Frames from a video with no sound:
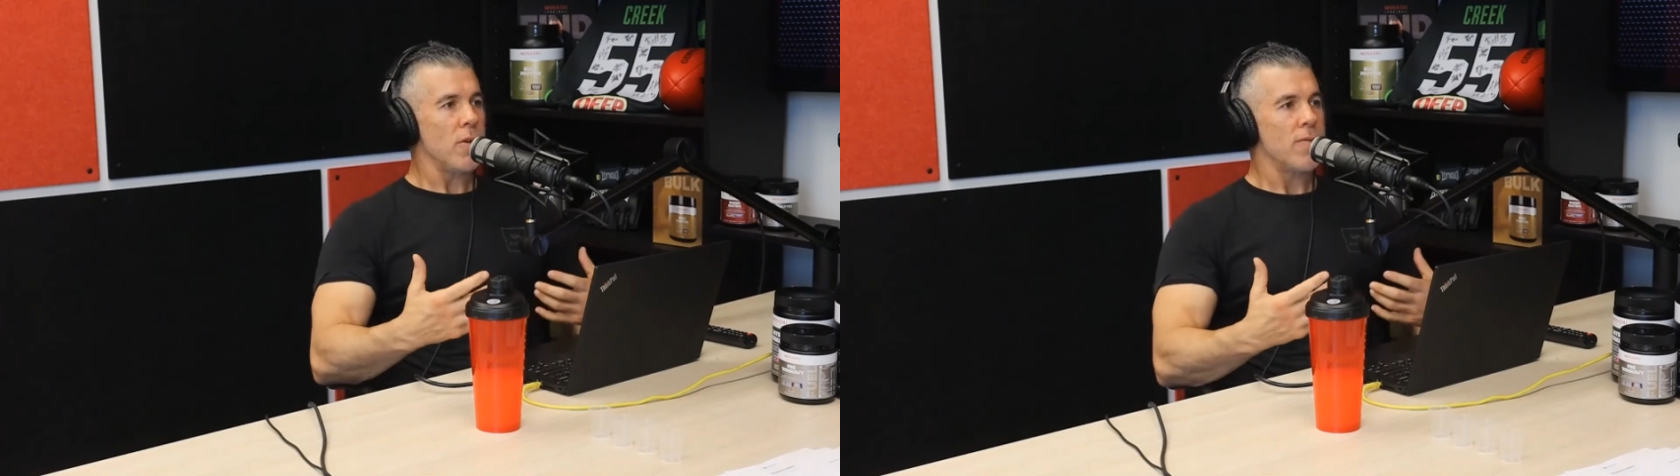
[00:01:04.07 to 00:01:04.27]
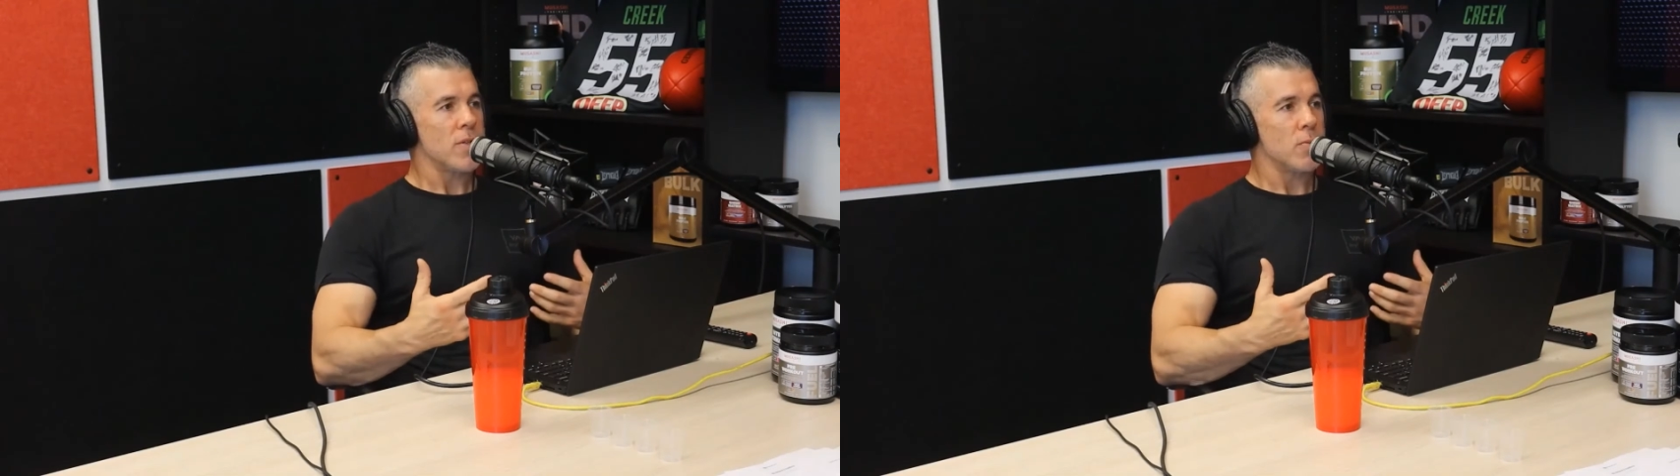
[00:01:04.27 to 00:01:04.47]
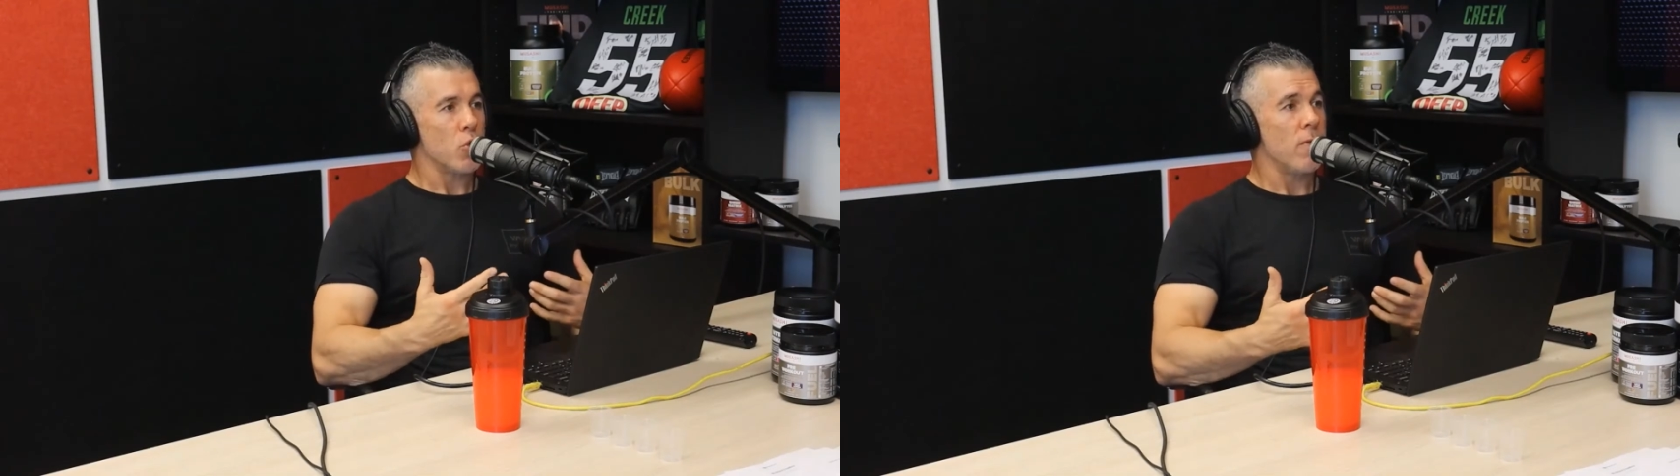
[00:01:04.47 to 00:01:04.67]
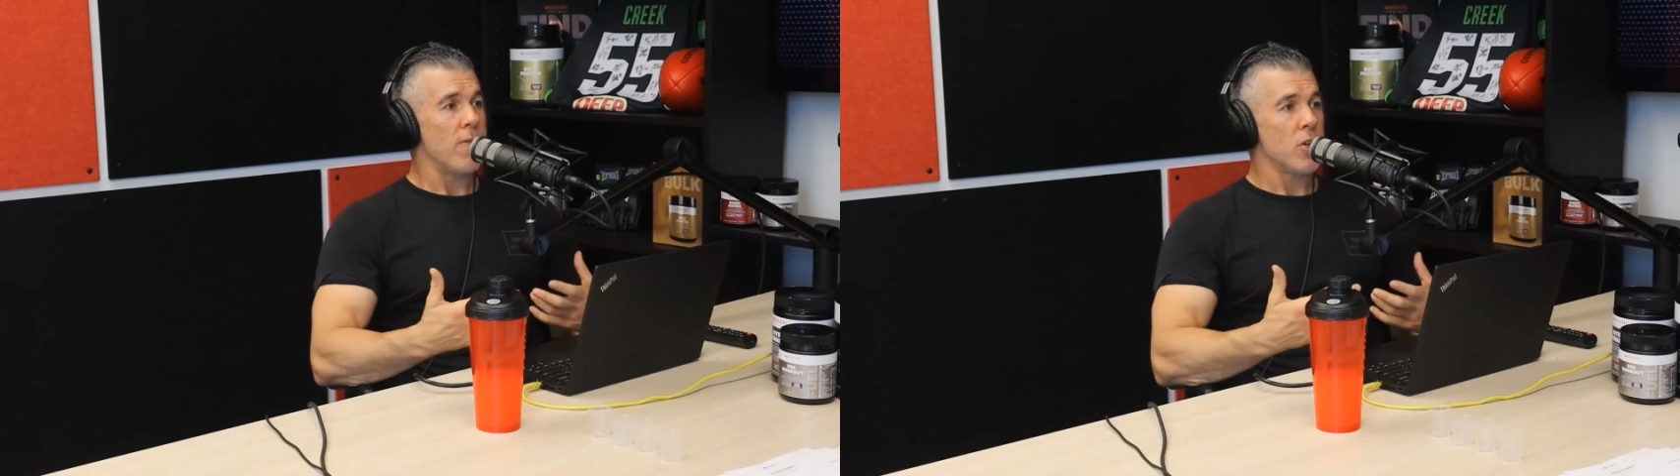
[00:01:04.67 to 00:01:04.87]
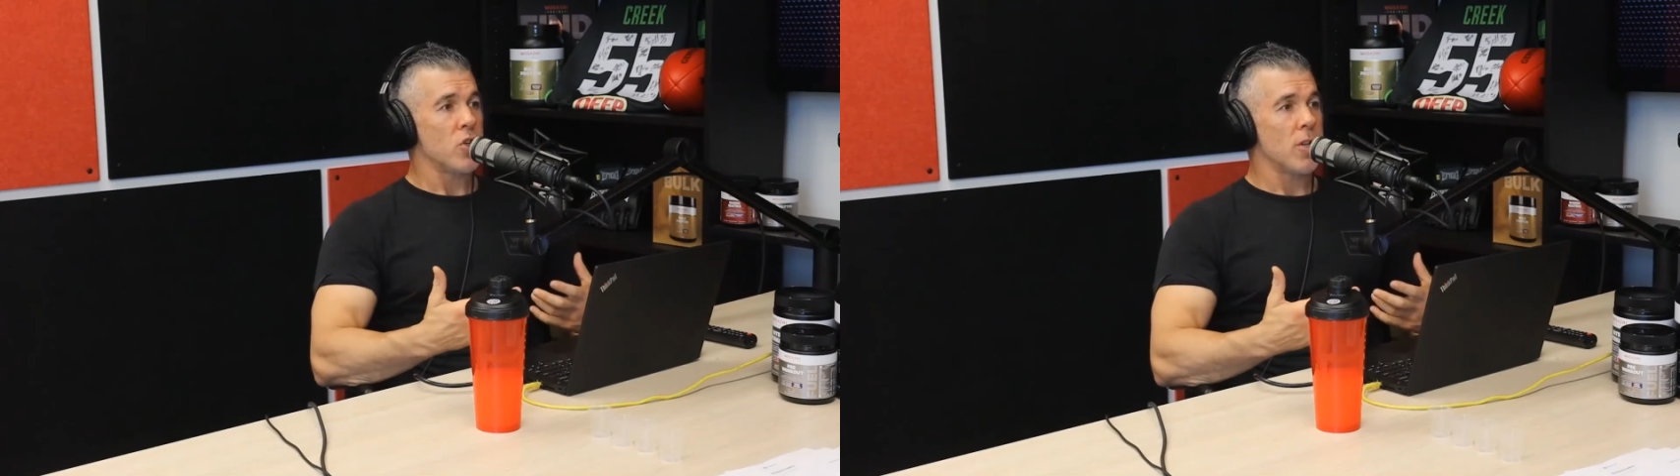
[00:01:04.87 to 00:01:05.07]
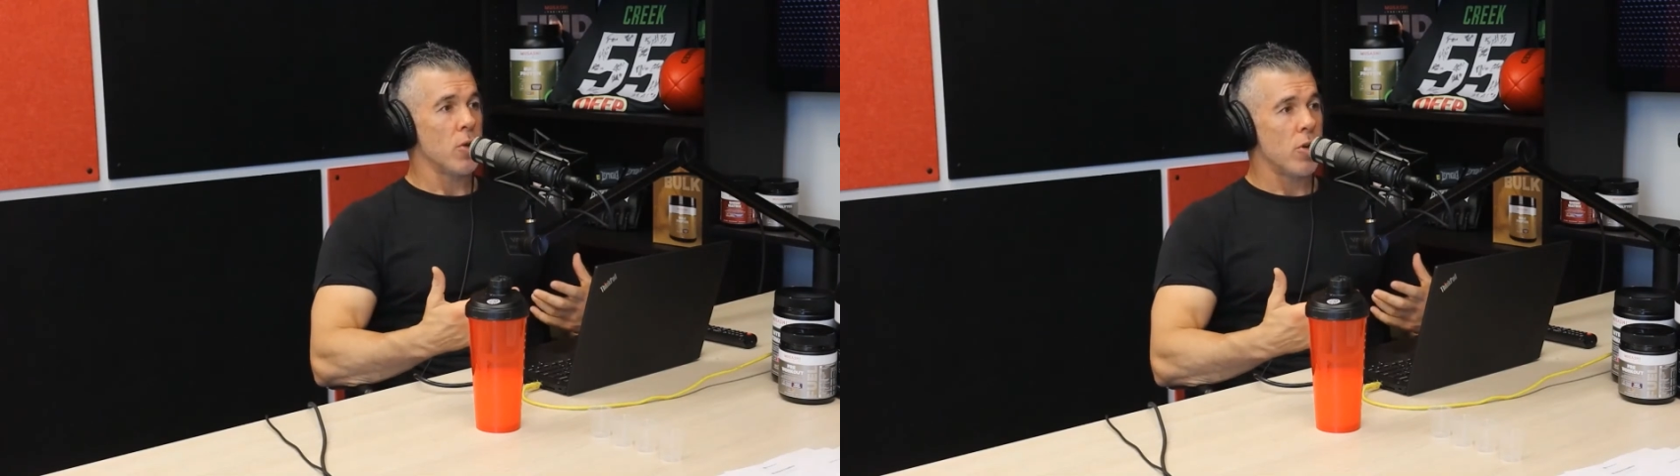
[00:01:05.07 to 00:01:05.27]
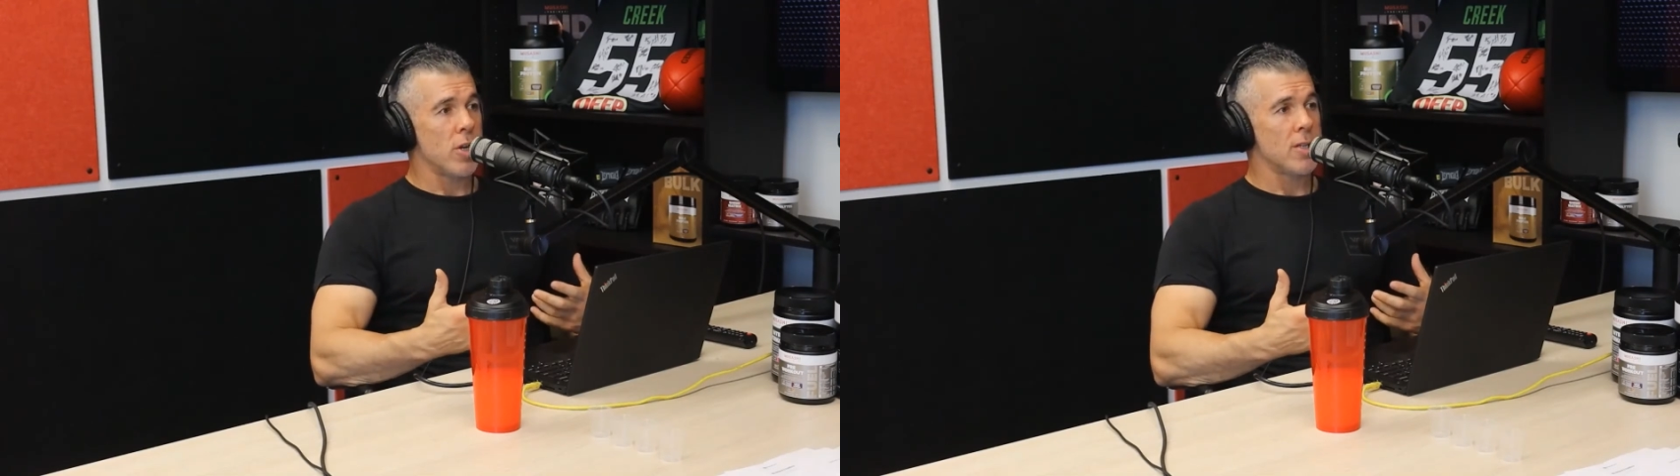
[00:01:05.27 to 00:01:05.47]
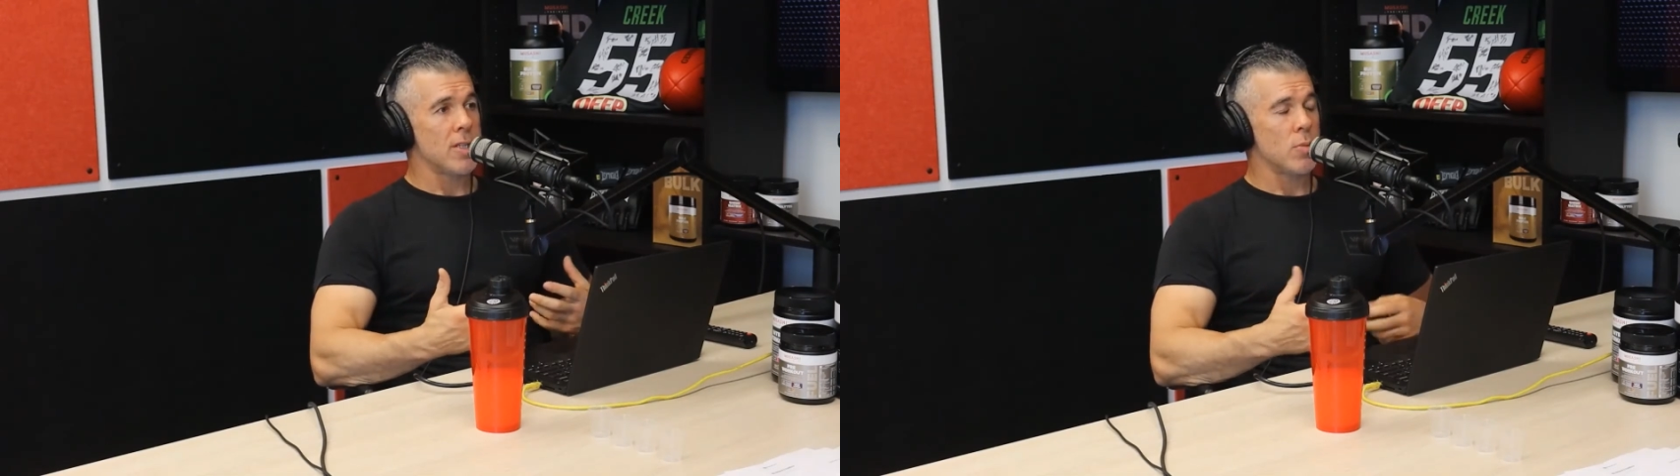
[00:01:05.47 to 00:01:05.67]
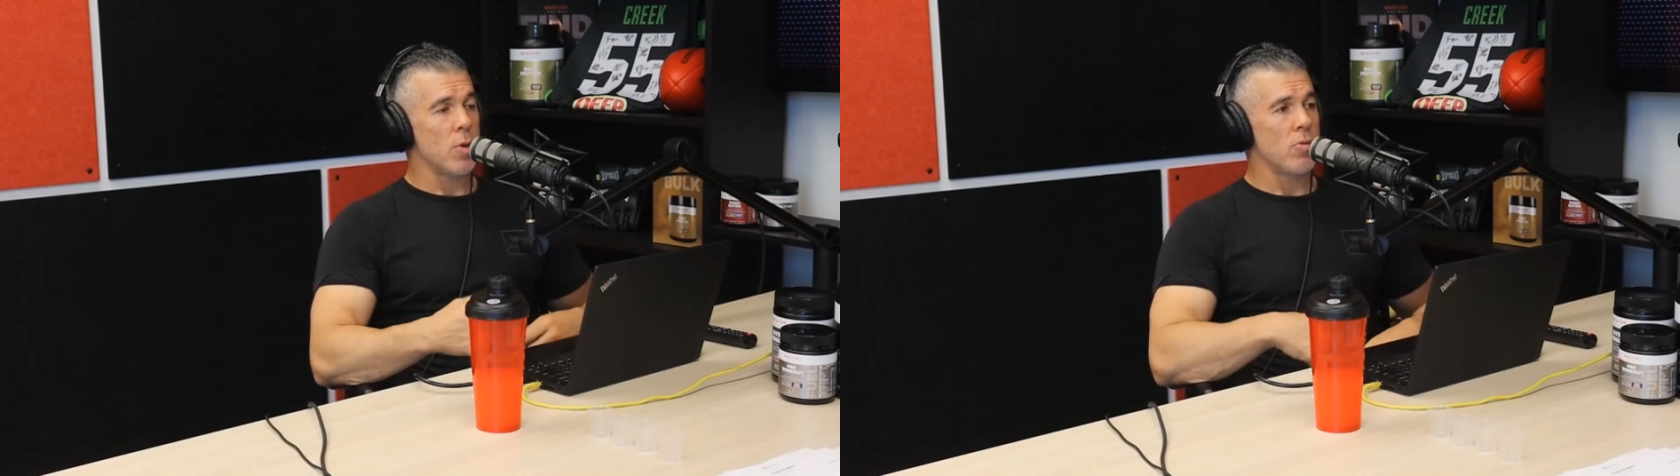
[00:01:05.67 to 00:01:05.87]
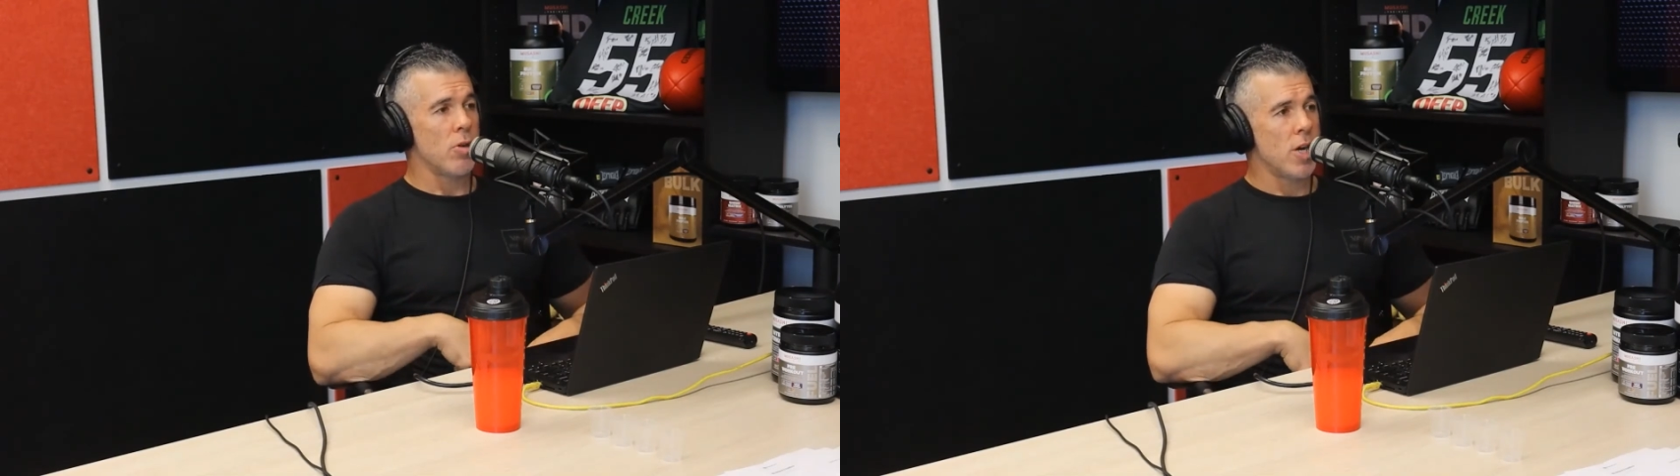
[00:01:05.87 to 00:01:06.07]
for some good functional ingredients as well, right?